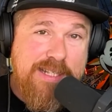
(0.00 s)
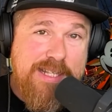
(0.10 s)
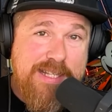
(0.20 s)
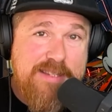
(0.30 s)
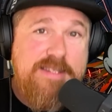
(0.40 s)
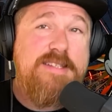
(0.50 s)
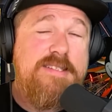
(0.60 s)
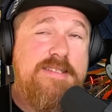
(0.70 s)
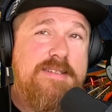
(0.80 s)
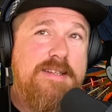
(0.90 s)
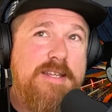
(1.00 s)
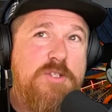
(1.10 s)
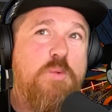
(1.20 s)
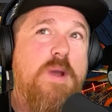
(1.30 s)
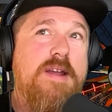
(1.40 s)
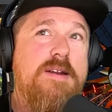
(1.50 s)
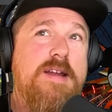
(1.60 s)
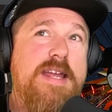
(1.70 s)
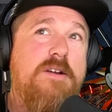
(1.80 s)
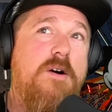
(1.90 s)
this is where
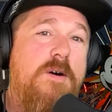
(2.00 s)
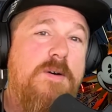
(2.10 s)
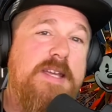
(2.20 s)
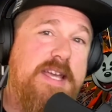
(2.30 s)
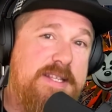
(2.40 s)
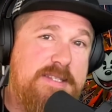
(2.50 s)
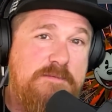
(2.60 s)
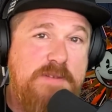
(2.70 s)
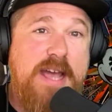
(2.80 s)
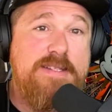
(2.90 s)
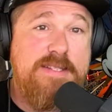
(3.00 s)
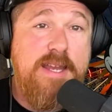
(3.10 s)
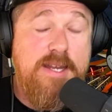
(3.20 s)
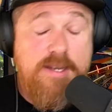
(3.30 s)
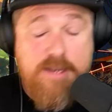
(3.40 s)
it all gets fascinating.